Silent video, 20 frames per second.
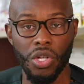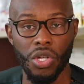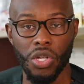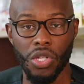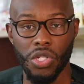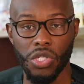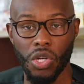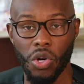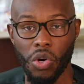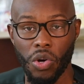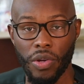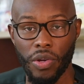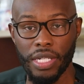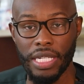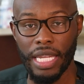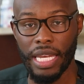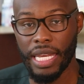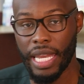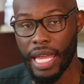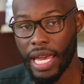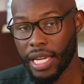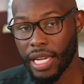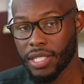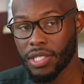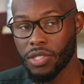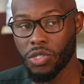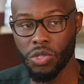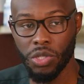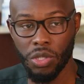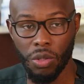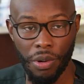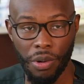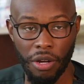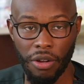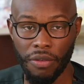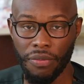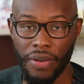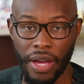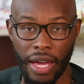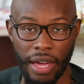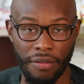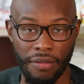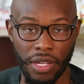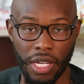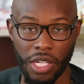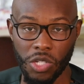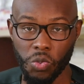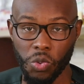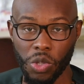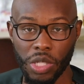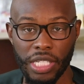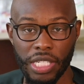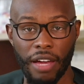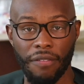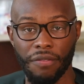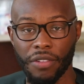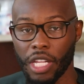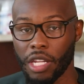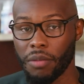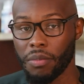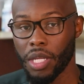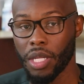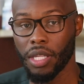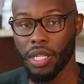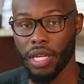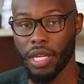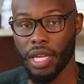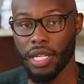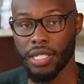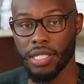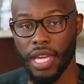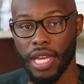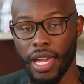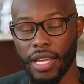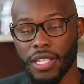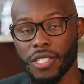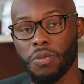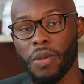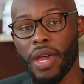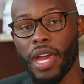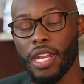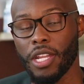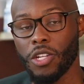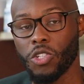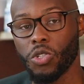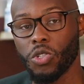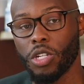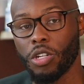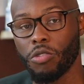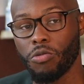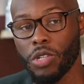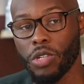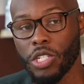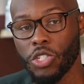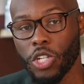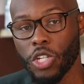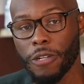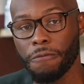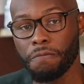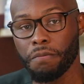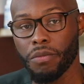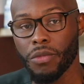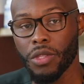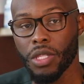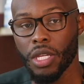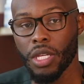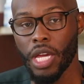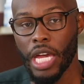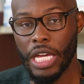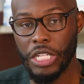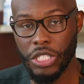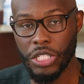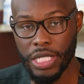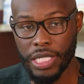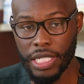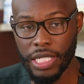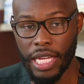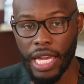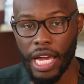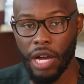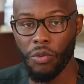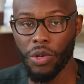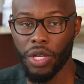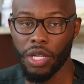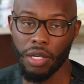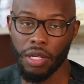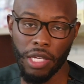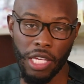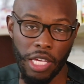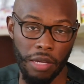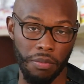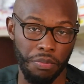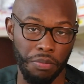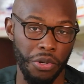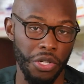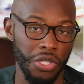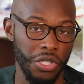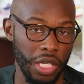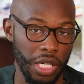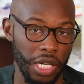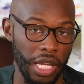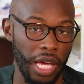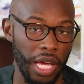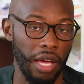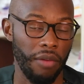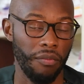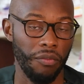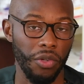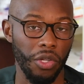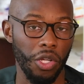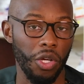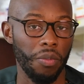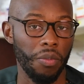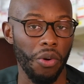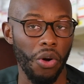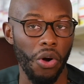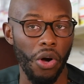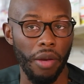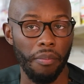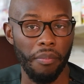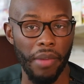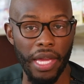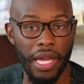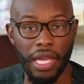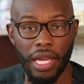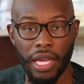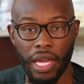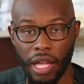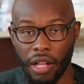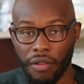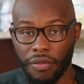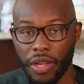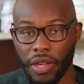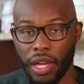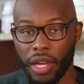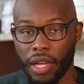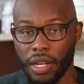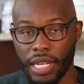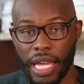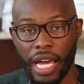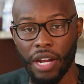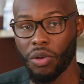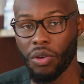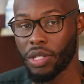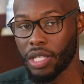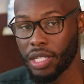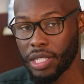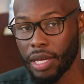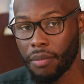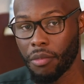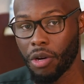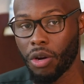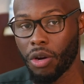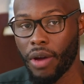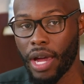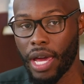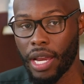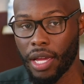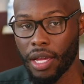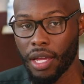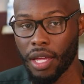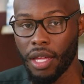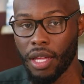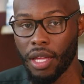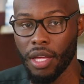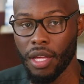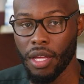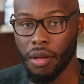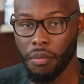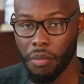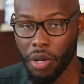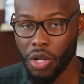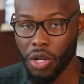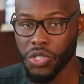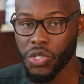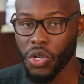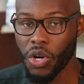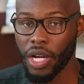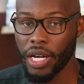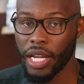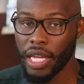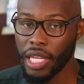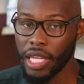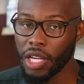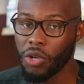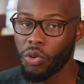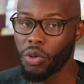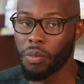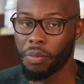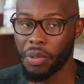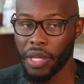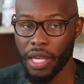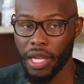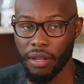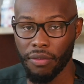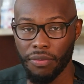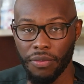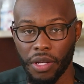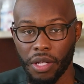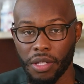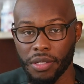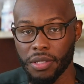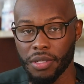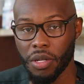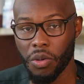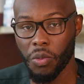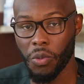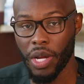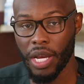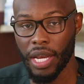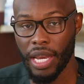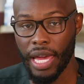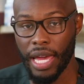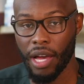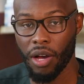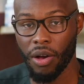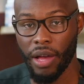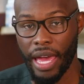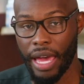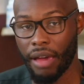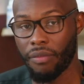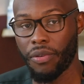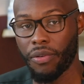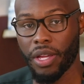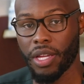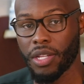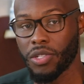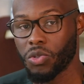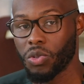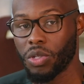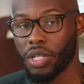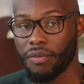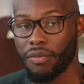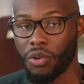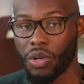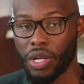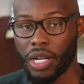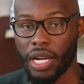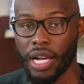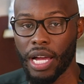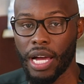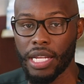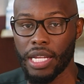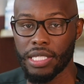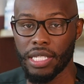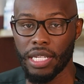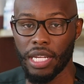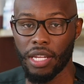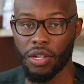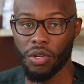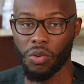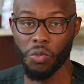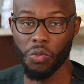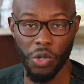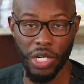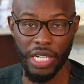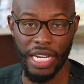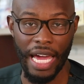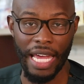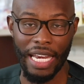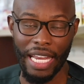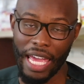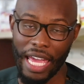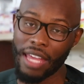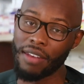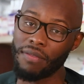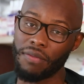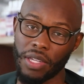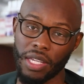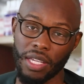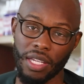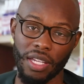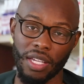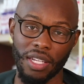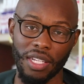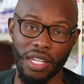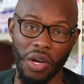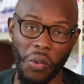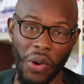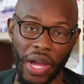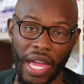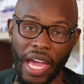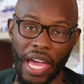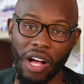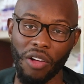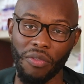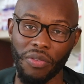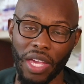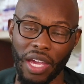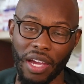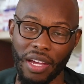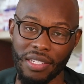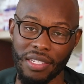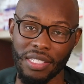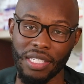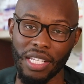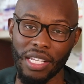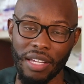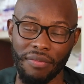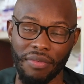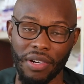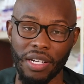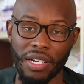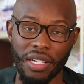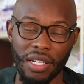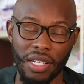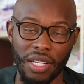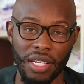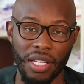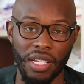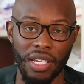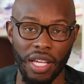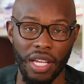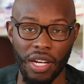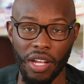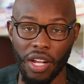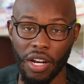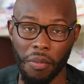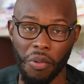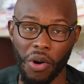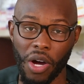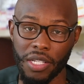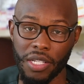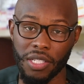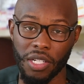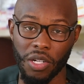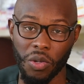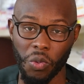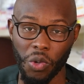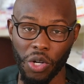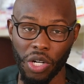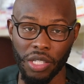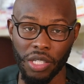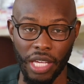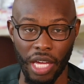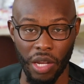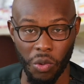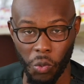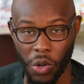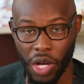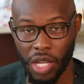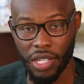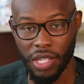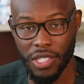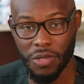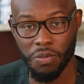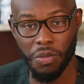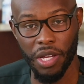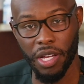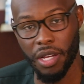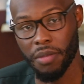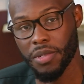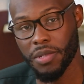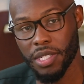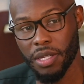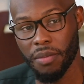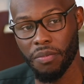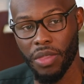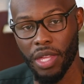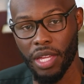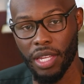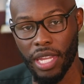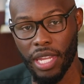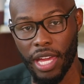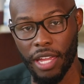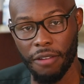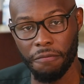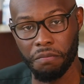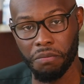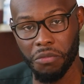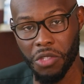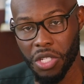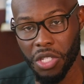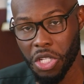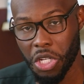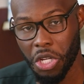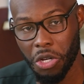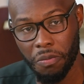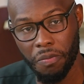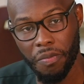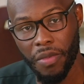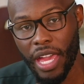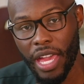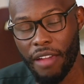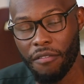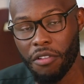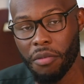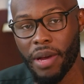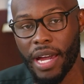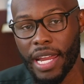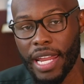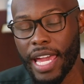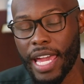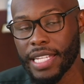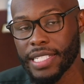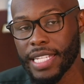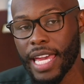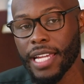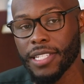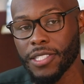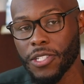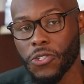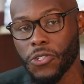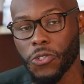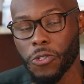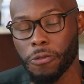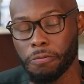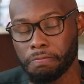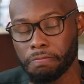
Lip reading: So the next 3 to 5 years, we'll definitely be looking to expand into the region and just see how we could keep pushing the envelope on making healthcare not only democratic, but also on an equal playing field, where now Africans who live on the continent would not envy the way healthcare is delivered in other parts of the world, and wellness becomes something that everybody has access to.